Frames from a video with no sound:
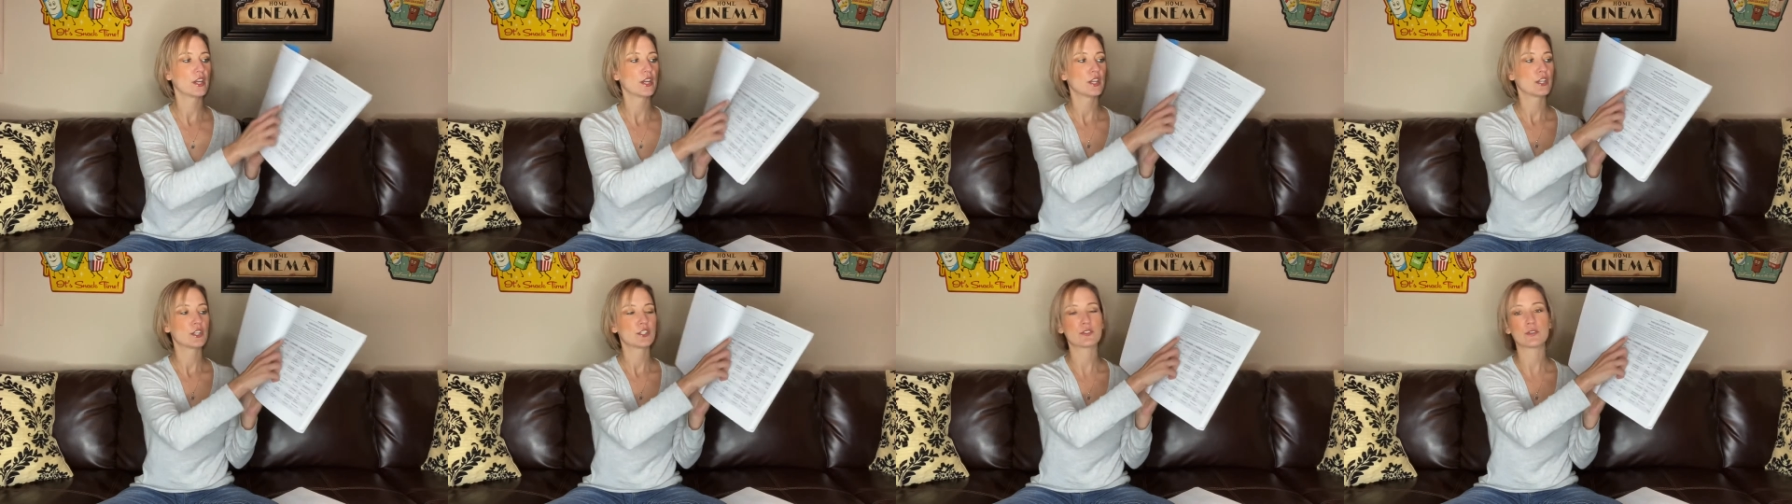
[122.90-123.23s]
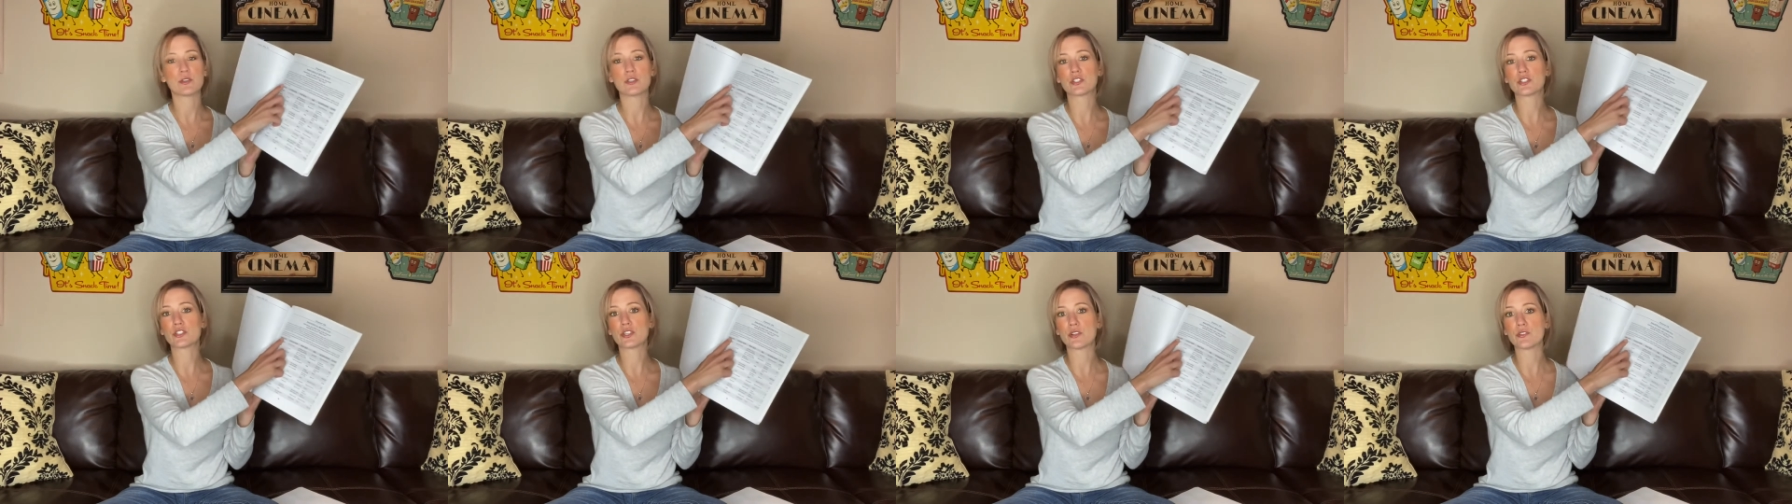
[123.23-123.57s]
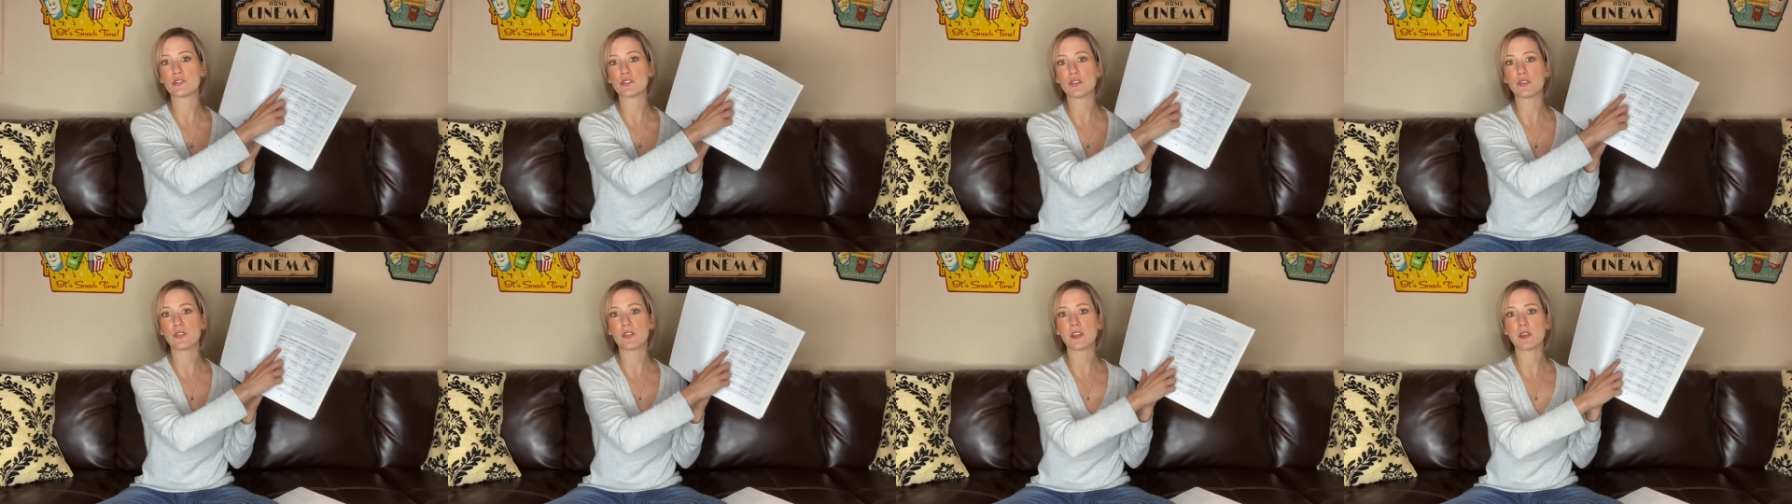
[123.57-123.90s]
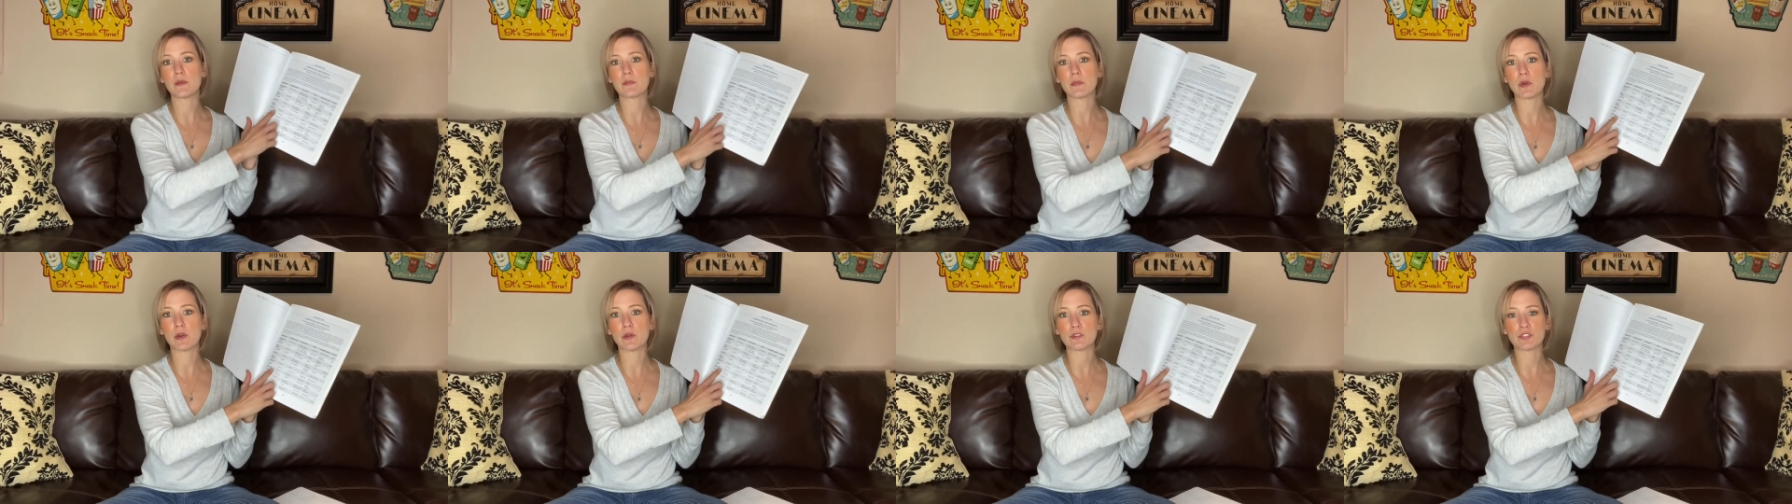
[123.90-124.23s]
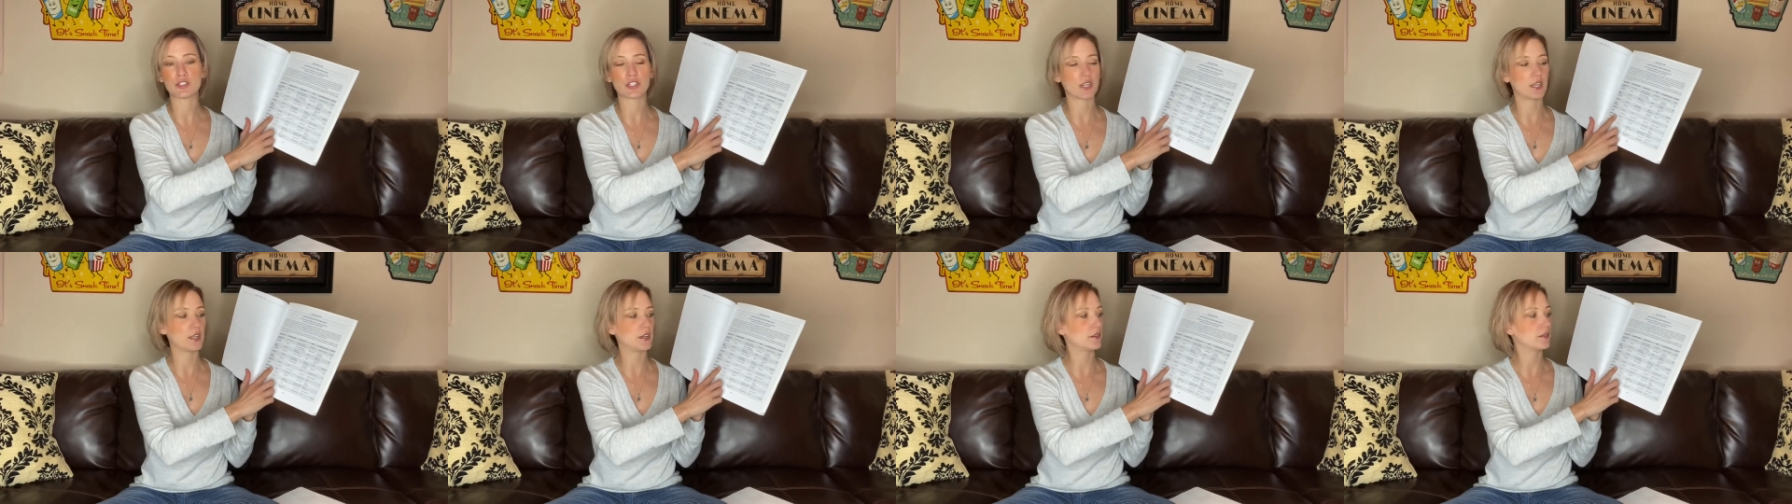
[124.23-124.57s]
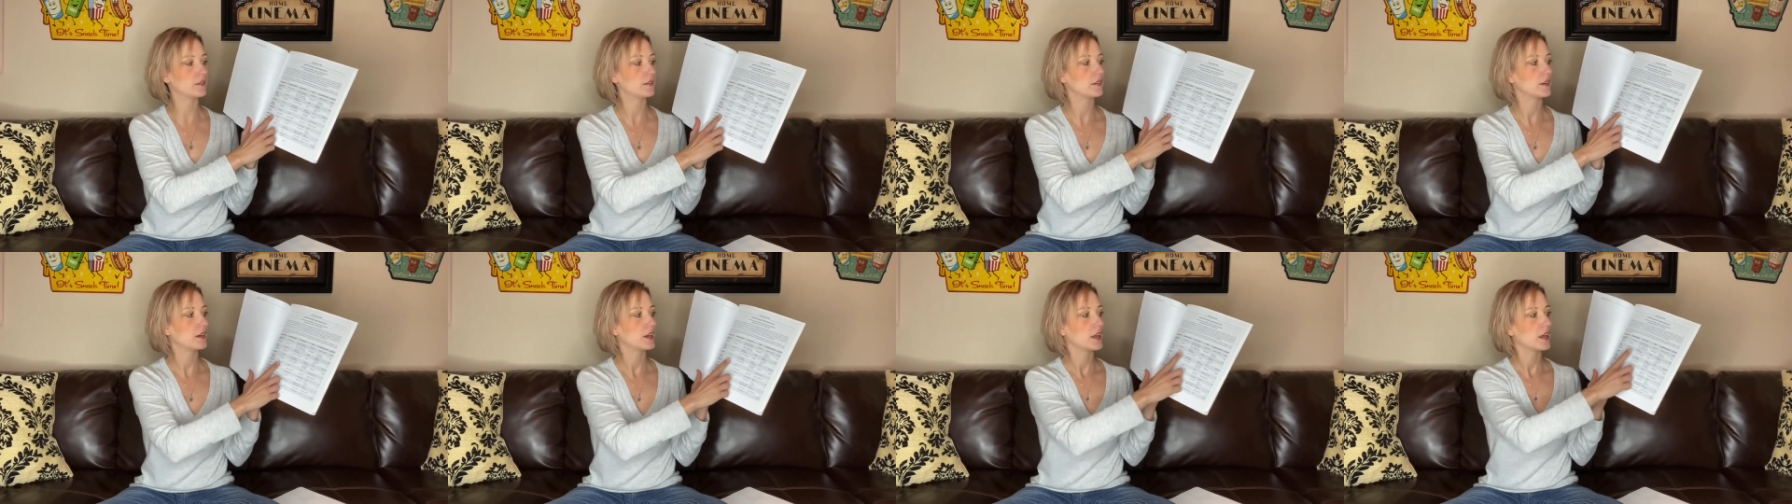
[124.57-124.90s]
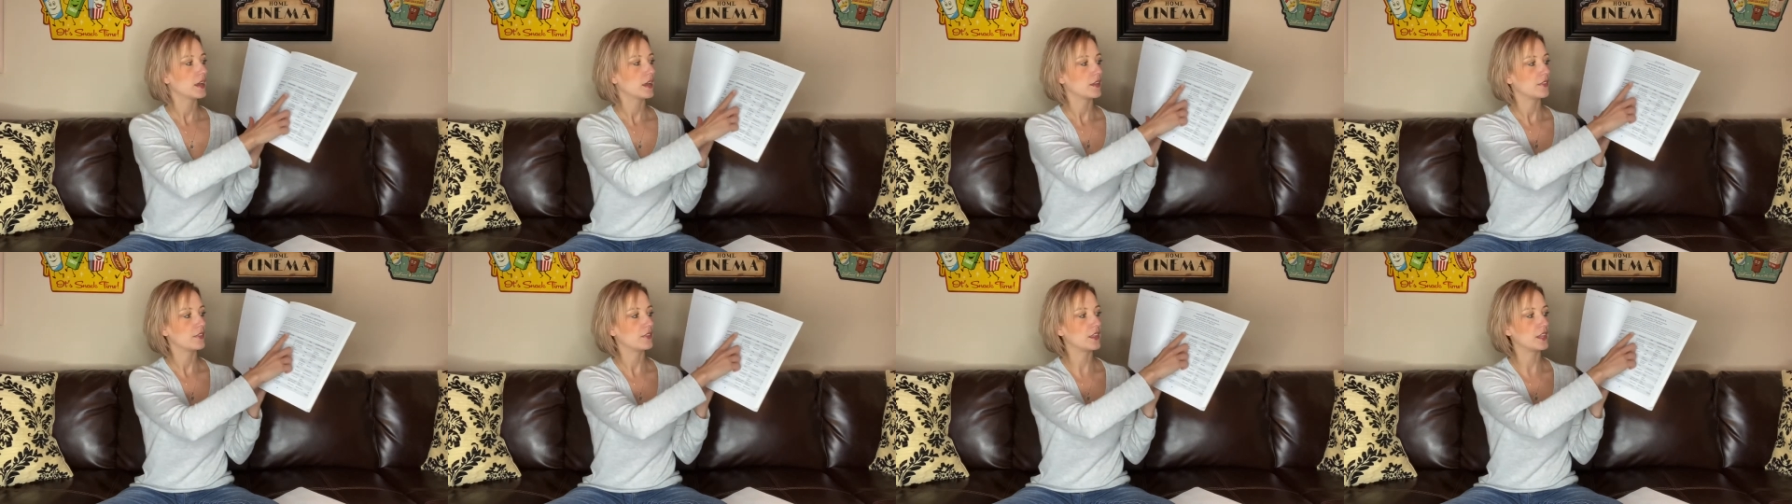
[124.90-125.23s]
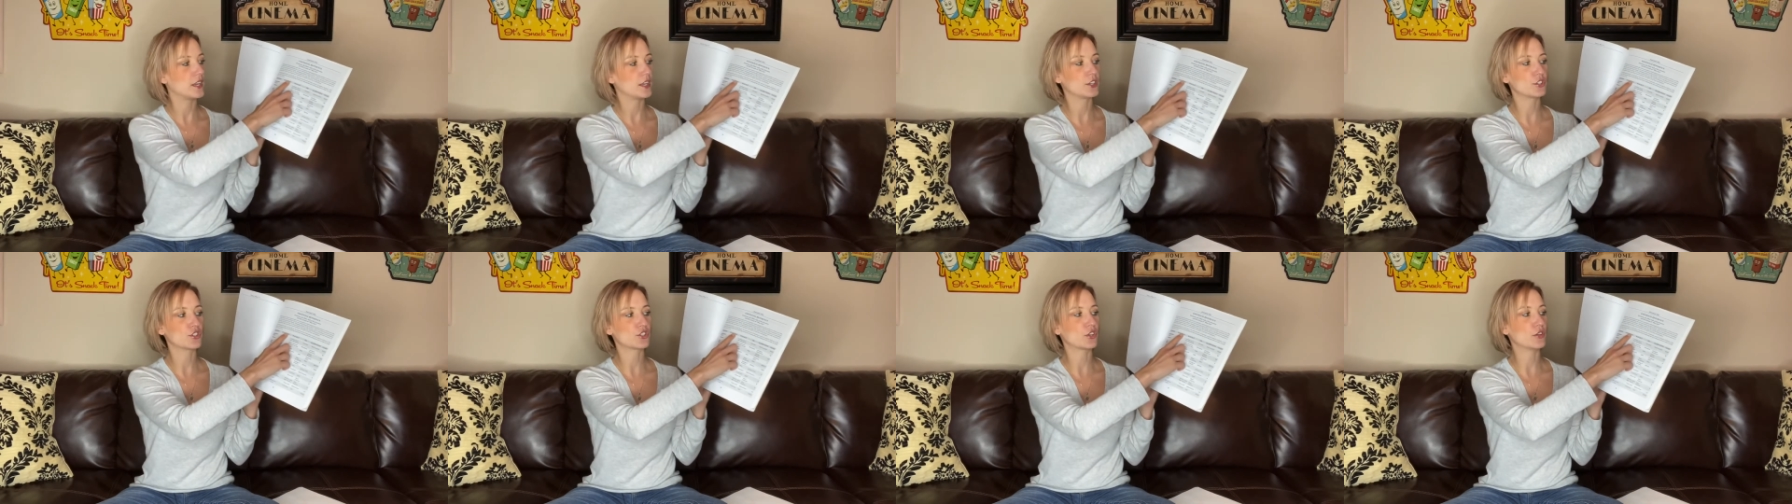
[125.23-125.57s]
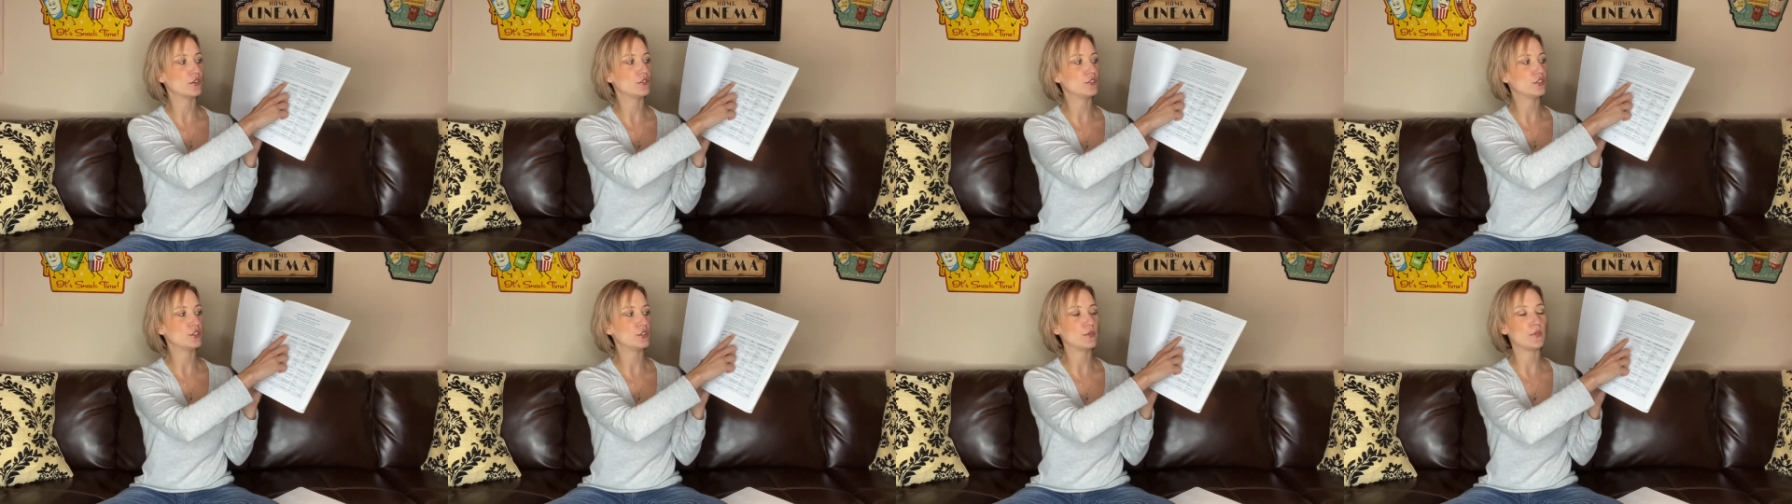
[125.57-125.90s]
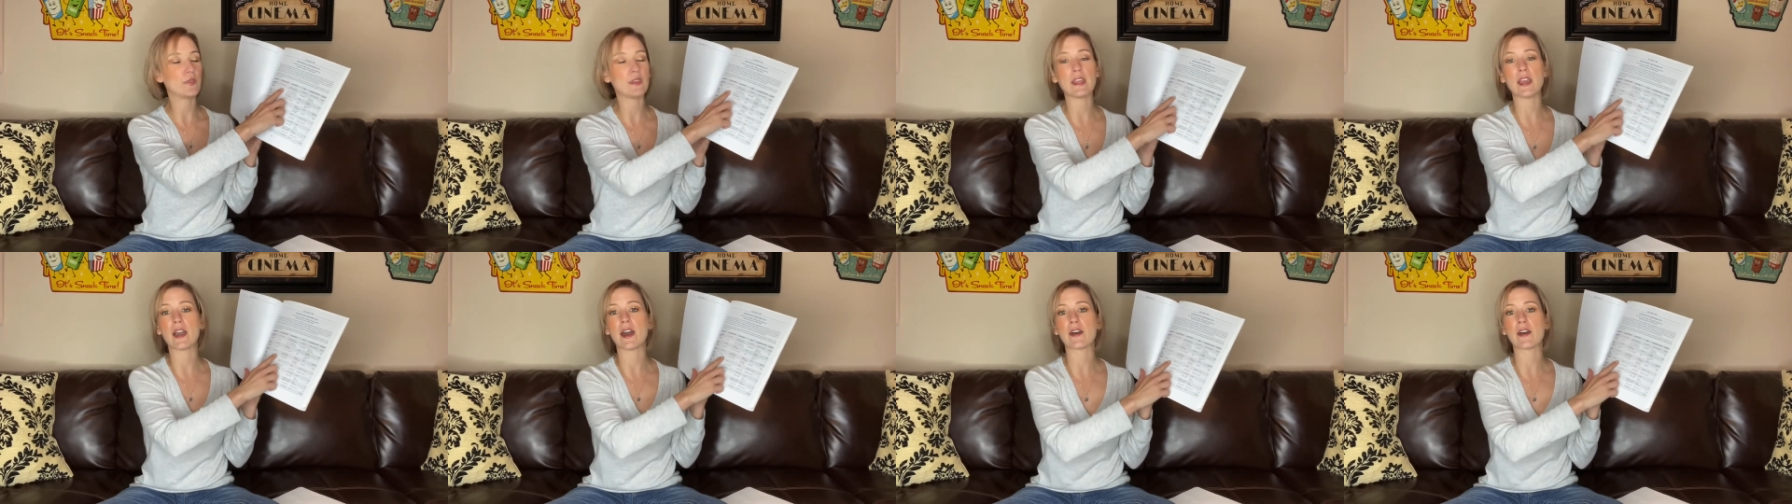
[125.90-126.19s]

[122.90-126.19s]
So it shows you the emotion, then it shows you the